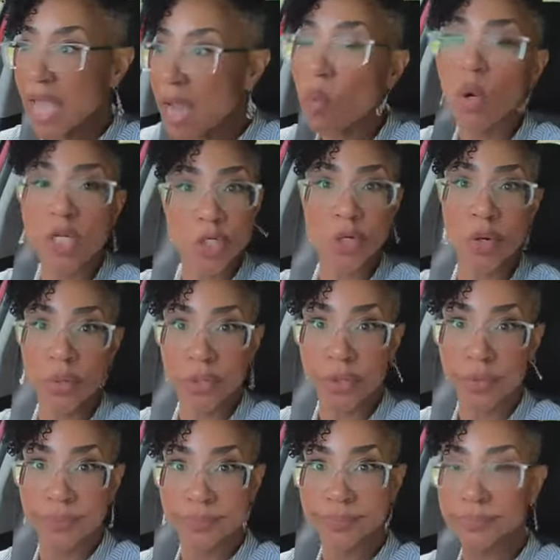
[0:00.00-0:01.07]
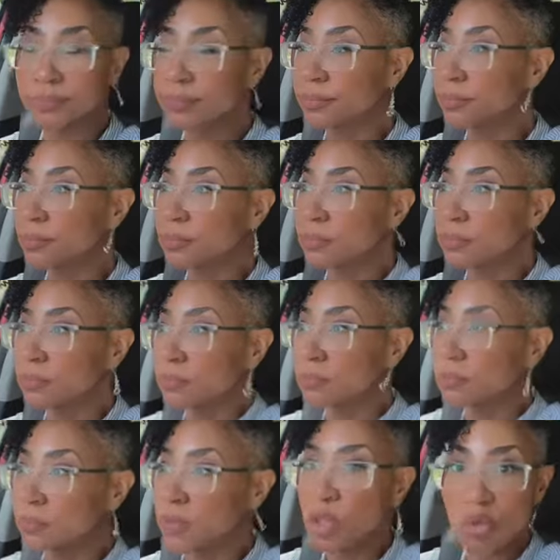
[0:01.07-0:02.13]
Now what you gonna do?
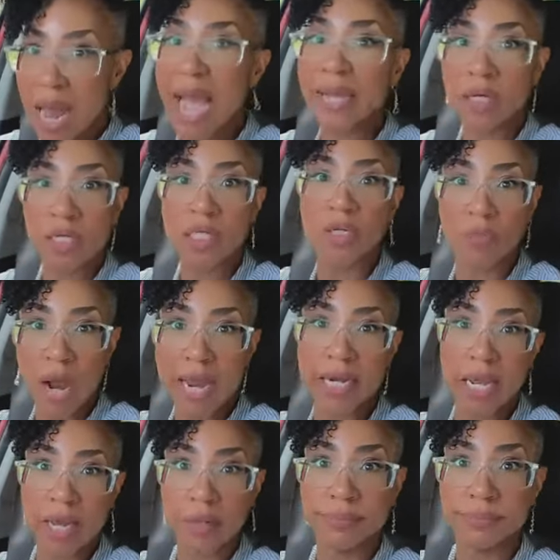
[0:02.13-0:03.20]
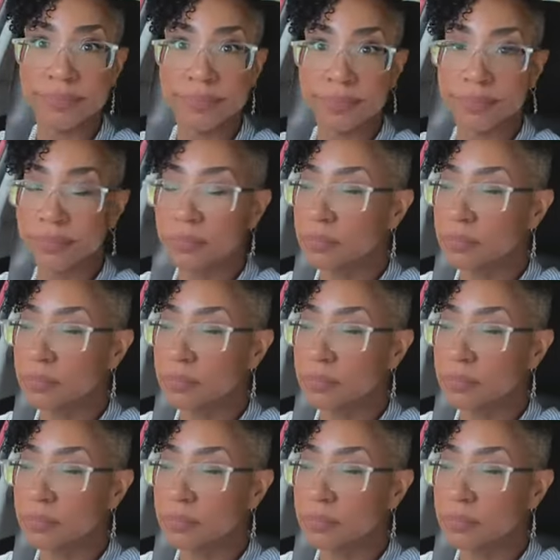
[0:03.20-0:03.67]
You're not good right now.